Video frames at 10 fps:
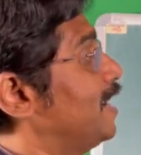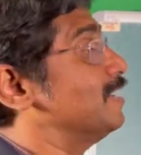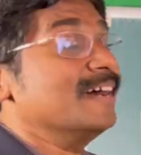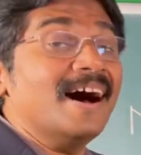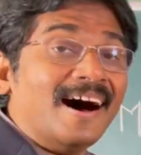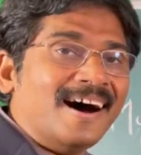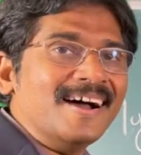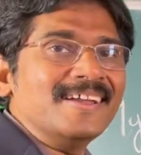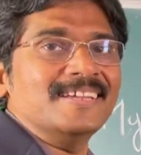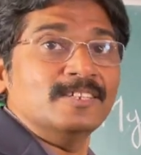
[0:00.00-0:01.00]
and
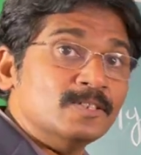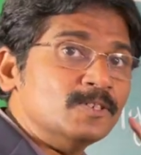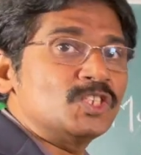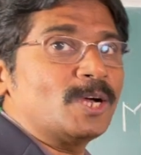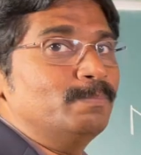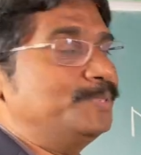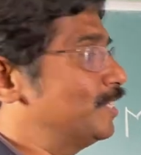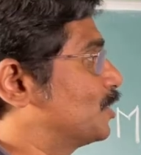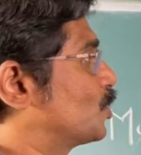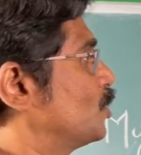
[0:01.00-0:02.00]
I, two
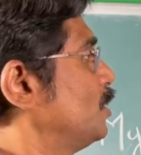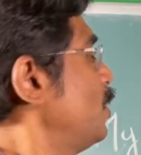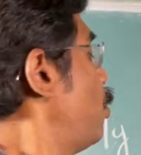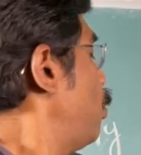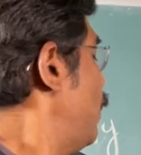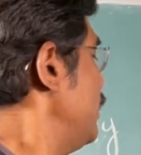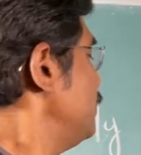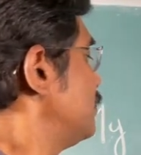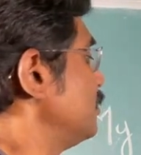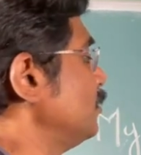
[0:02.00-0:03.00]
subjects,
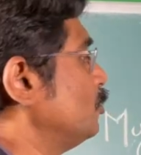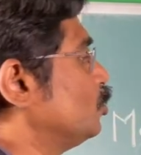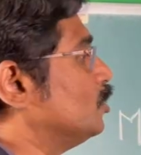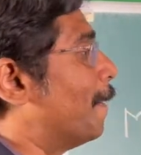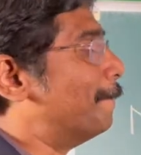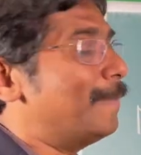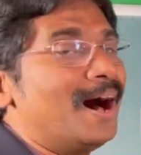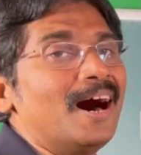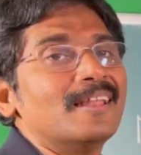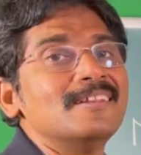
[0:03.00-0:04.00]
went to the
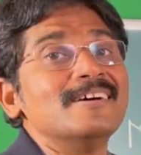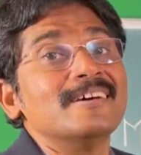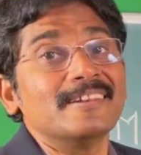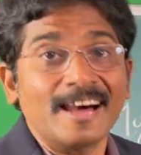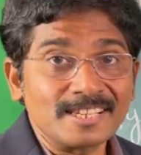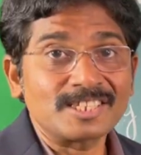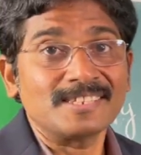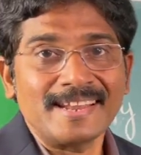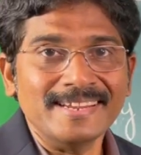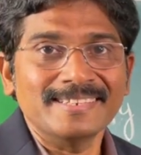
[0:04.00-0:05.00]
mall last
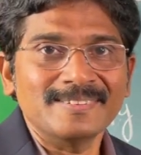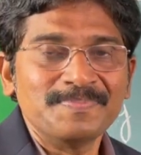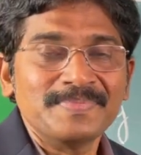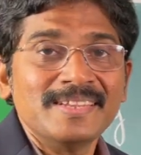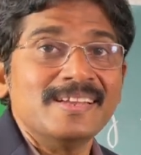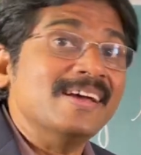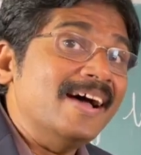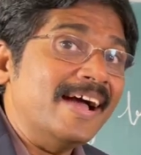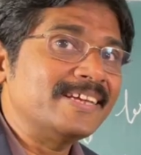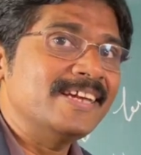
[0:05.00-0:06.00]
night.
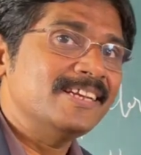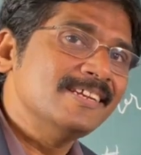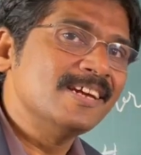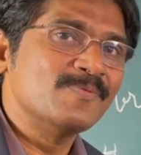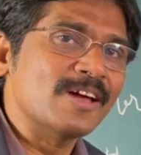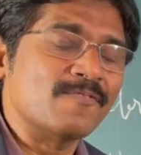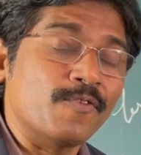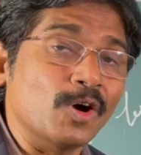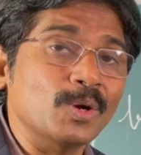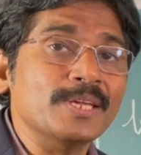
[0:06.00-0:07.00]
Again, here we are
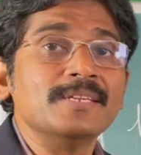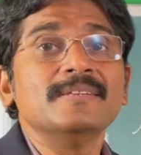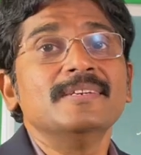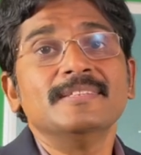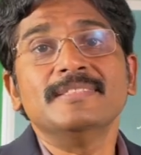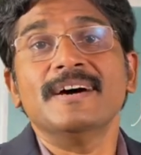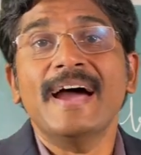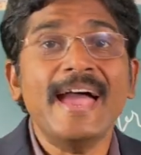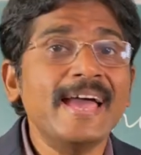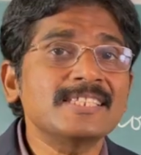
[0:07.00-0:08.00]
following the
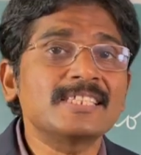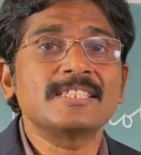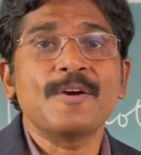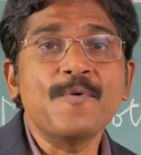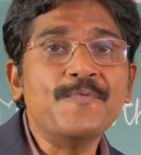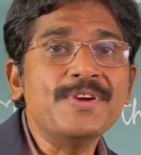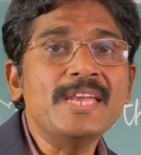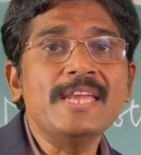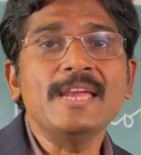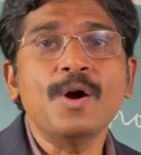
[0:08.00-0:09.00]

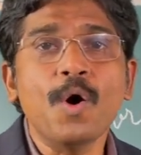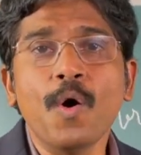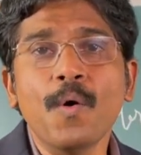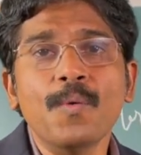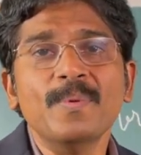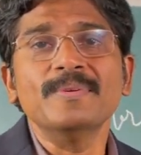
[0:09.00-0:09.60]
SVO